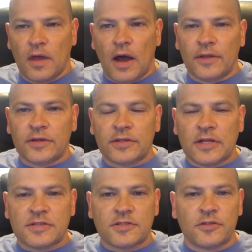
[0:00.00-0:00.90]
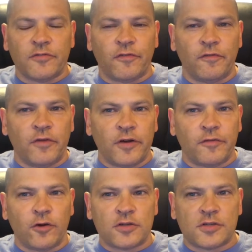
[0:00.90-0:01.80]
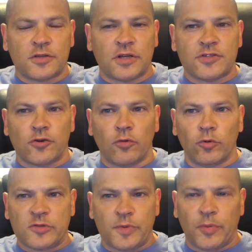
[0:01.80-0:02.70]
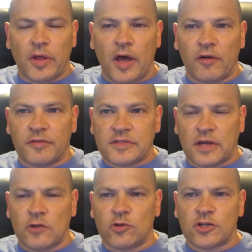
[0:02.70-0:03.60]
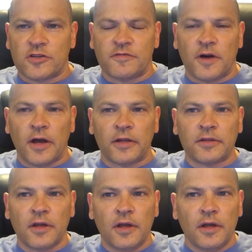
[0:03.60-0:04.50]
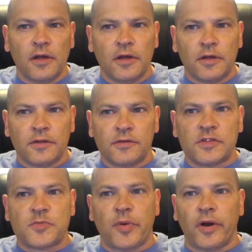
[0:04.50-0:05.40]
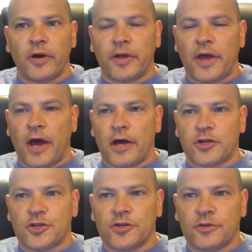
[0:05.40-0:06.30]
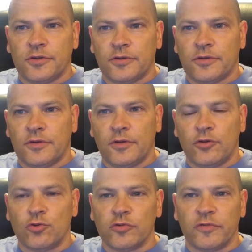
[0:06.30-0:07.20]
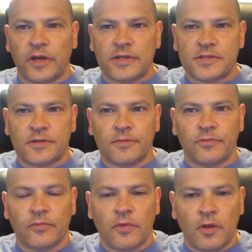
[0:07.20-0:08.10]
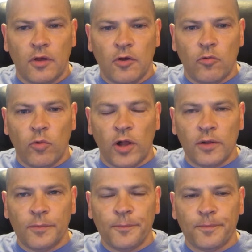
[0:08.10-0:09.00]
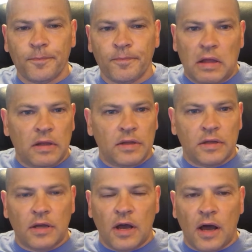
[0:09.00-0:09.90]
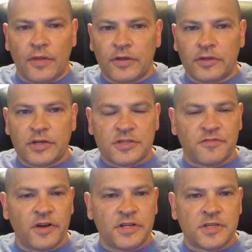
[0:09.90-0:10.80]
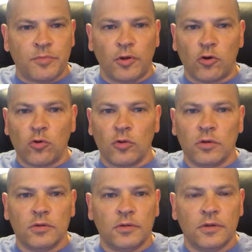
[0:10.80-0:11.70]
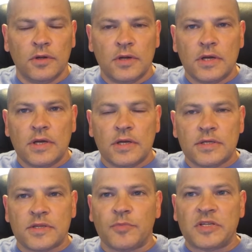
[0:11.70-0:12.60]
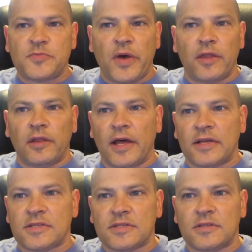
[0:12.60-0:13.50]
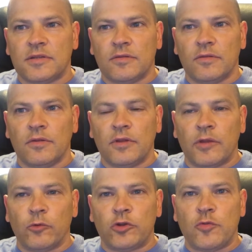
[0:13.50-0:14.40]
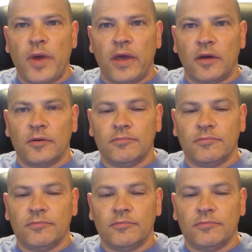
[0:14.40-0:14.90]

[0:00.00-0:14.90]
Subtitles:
I think that's the very first concern most people have is how to actually find the spare cash to invest. Well, I think there is a very simple rule. Simply spend less than what you make.